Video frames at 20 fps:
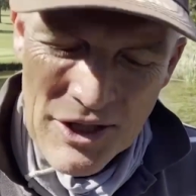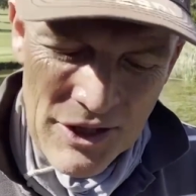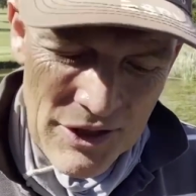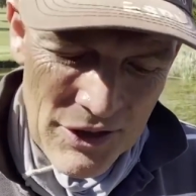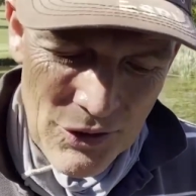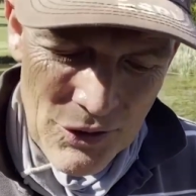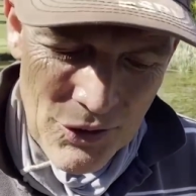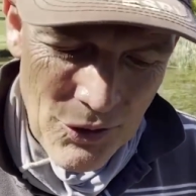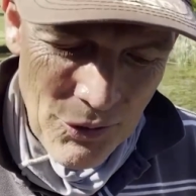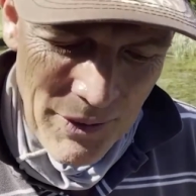
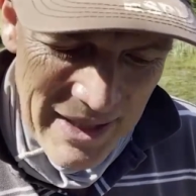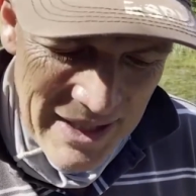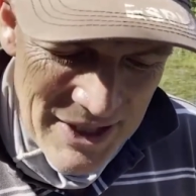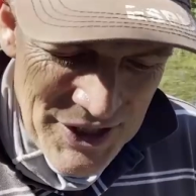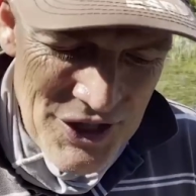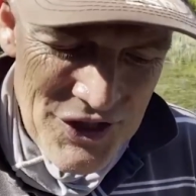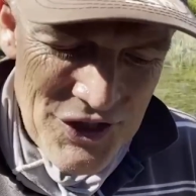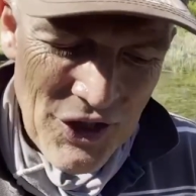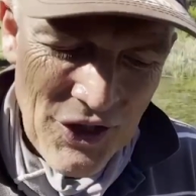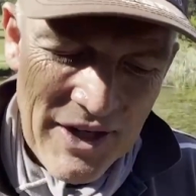Your
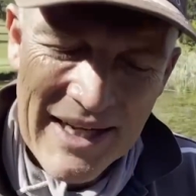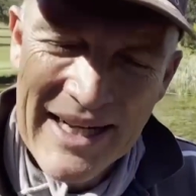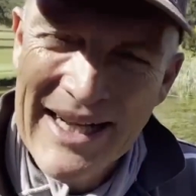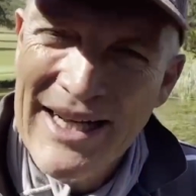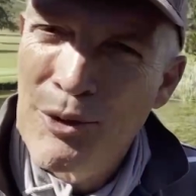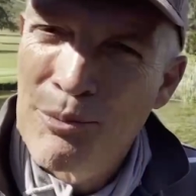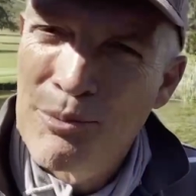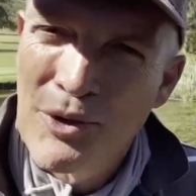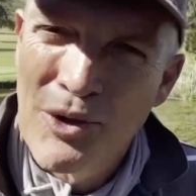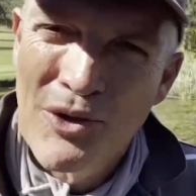religion's not going to
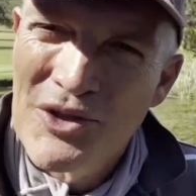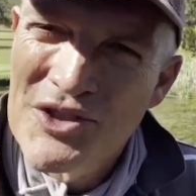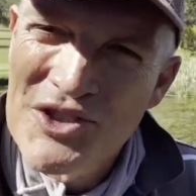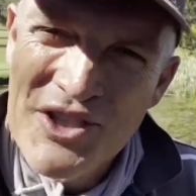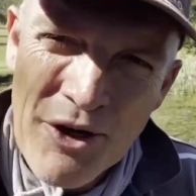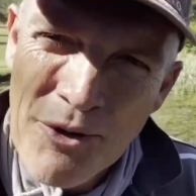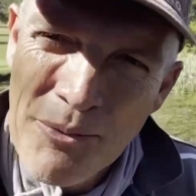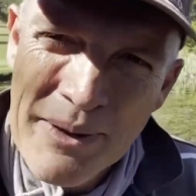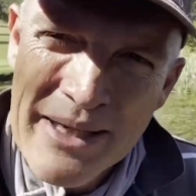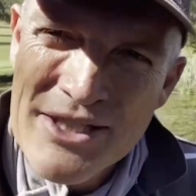help you. Your
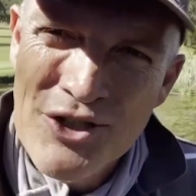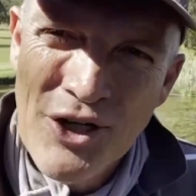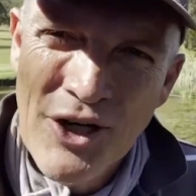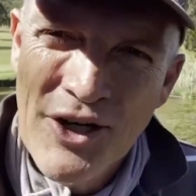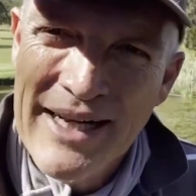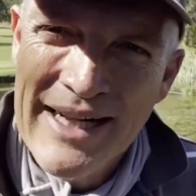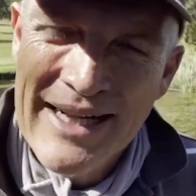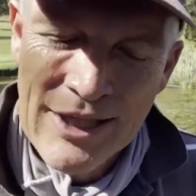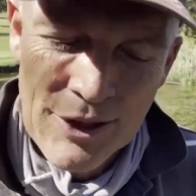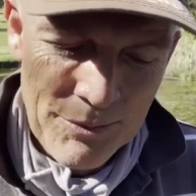ceremony's not
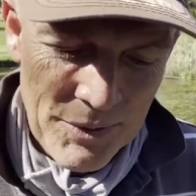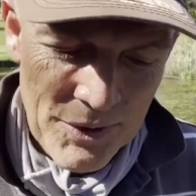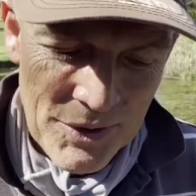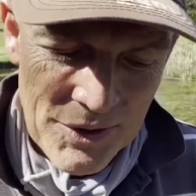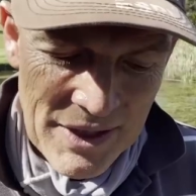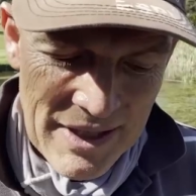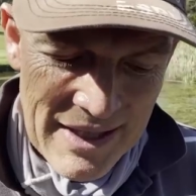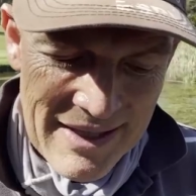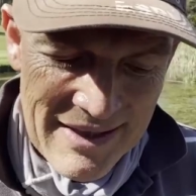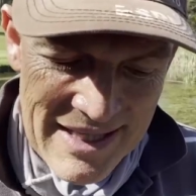going to help you.
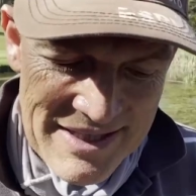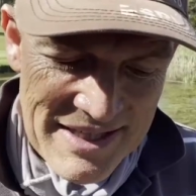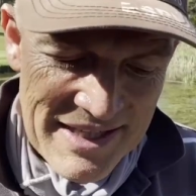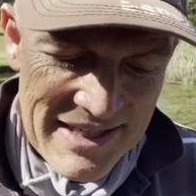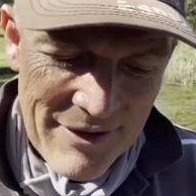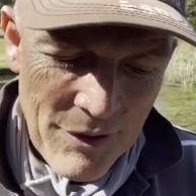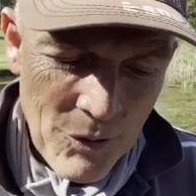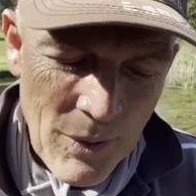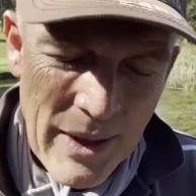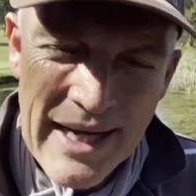There's
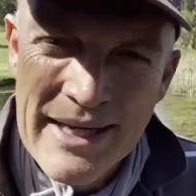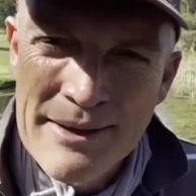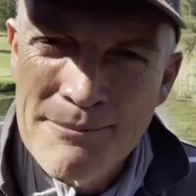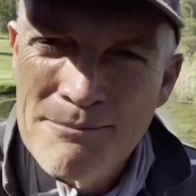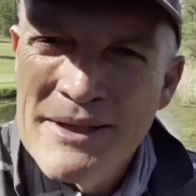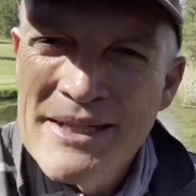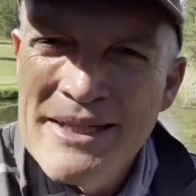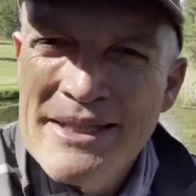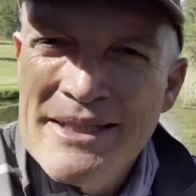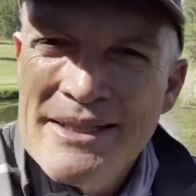another way."
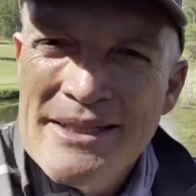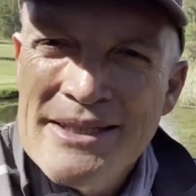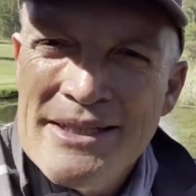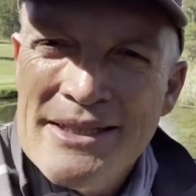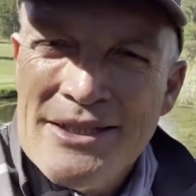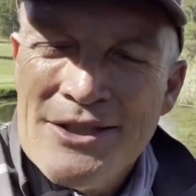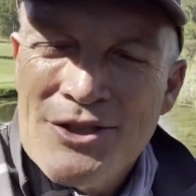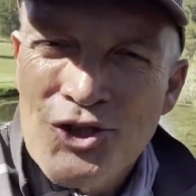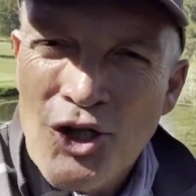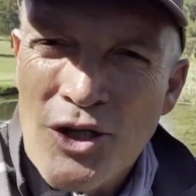
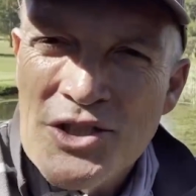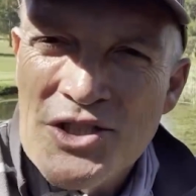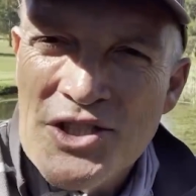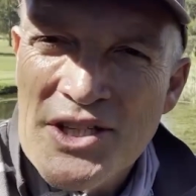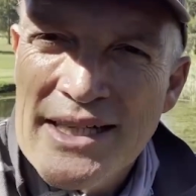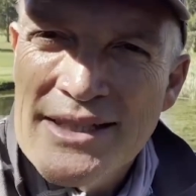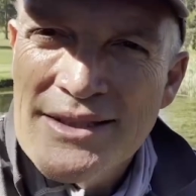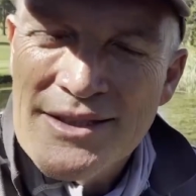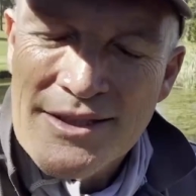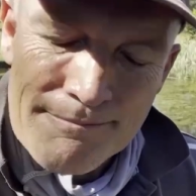John
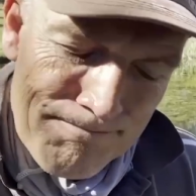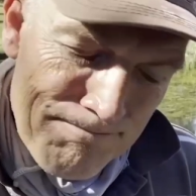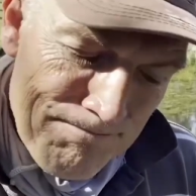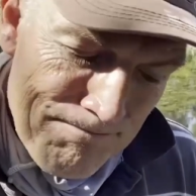says,